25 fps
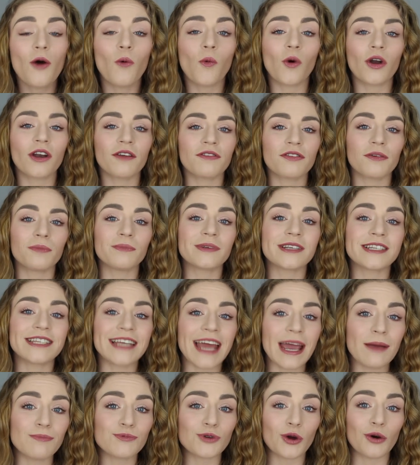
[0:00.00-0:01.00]
one of them
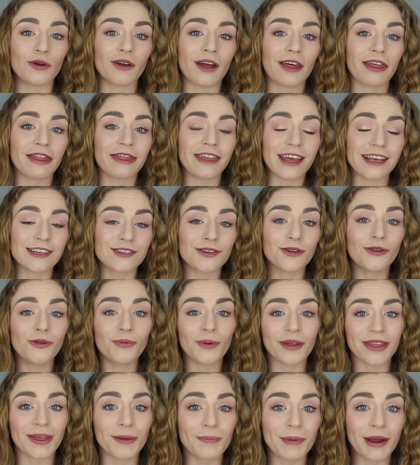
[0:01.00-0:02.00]
stepped on a thistle
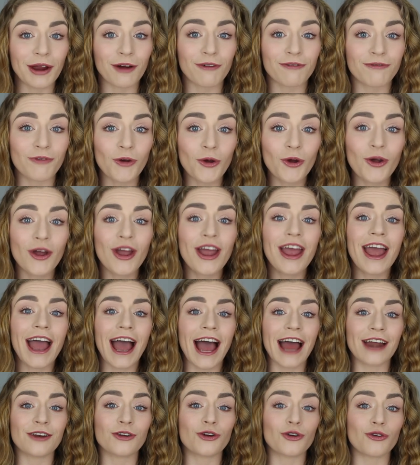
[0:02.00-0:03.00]
with a bare foot
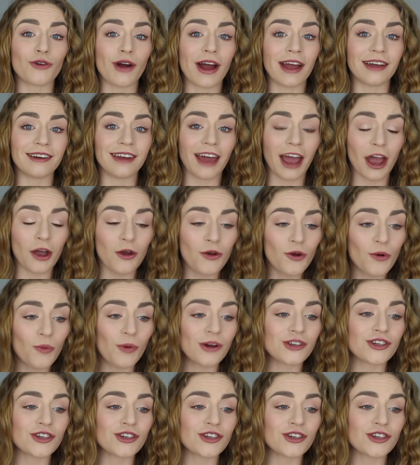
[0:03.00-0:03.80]
and cried out,